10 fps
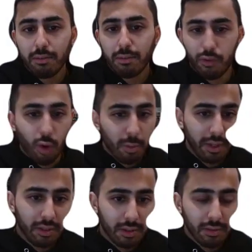
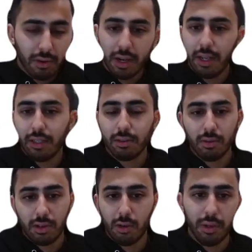performance, right? It's
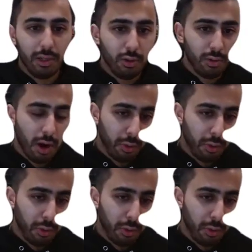are